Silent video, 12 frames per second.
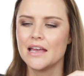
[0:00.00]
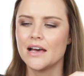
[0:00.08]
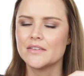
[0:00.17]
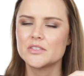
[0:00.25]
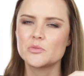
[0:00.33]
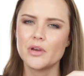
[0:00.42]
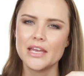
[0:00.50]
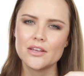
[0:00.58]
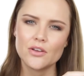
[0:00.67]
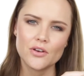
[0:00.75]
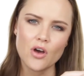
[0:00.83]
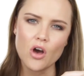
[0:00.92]
I'll spray
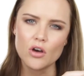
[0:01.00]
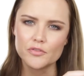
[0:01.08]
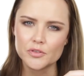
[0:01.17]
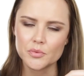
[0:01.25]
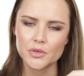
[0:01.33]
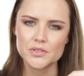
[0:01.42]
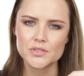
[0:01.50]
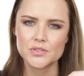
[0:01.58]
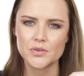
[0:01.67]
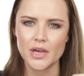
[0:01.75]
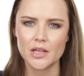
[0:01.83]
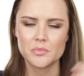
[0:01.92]
it on afterwards
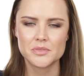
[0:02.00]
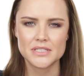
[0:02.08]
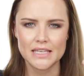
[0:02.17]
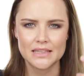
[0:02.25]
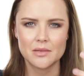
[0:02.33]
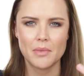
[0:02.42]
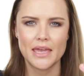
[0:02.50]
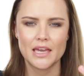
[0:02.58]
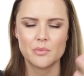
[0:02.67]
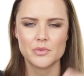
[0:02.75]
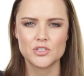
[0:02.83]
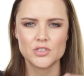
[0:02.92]
to help set the
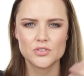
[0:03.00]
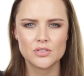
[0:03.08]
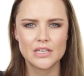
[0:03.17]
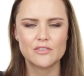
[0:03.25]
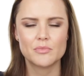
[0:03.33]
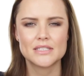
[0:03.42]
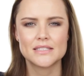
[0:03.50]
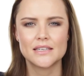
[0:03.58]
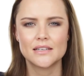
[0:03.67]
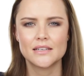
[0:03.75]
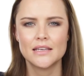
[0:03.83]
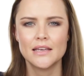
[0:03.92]
makeup and just to give my
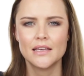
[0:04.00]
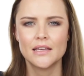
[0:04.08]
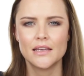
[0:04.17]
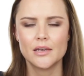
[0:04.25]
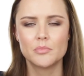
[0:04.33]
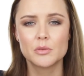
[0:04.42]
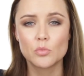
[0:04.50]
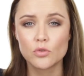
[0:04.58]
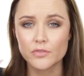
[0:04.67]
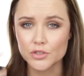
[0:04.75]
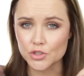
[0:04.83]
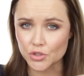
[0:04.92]
skin a bit
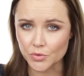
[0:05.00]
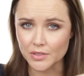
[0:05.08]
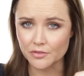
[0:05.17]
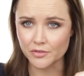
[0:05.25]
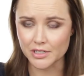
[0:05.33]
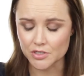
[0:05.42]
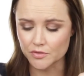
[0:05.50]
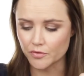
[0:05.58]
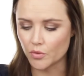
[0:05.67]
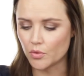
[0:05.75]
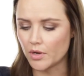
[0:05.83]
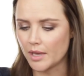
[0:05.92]
more of a dewy finish
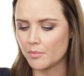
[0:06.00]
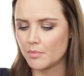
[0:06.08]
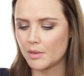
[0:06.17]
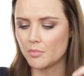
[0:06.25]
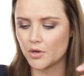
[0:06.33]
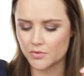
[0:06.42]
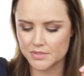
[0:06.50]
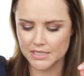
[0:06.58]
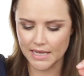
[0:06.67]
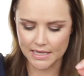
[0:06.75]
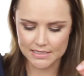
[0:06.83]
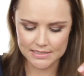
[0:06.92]
for my models
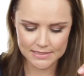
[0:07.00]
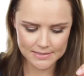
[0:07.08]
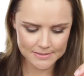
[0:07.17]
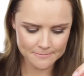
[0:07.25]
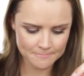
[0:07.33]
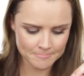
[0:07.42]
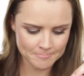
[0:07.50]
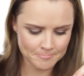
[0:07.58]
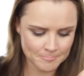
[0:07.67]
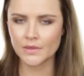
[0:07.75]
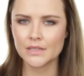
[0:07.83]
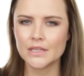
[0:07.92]
and actors.
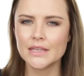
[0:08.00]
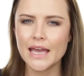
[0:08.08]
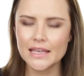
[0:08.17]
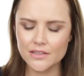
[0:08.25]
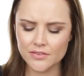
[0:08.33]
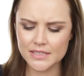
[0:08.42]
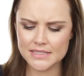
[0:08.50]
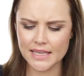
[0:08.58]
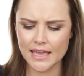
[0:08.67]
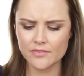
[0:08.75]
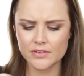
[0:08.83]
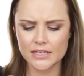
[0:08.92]
And the other things
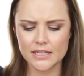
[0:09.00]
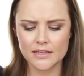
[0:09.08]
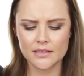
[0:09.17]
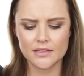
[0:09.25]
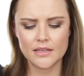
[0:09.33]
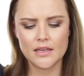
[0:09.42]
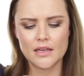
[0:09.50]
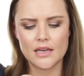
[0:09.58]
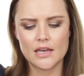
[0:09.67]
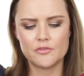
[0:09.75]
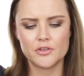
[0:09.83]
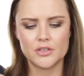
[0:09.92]
I have in here,
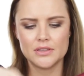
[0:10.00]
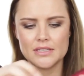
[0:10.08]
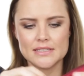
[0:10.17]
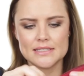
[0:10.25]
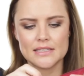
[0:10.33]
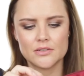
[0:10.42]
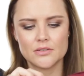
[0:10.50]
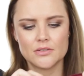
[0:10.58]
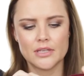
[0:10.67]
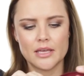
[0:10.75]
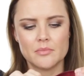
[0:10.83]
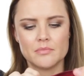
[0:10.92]
I've got this little,
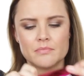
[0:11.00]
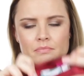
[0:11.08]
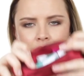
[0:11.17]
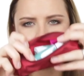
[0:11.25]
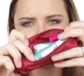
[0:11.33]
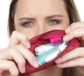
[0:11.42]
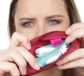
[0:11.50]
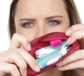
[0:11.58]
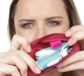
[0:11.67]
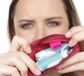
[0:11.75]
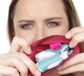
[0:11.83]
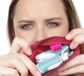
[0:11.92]
like a
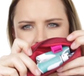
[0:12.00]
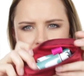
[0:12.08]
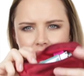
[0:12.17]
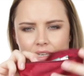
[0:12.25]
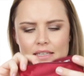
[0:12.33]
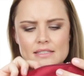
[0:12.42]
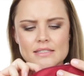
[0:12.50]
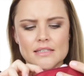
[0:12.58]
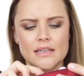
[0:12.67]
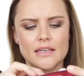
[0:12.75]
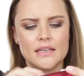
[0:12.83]
little shaving kit.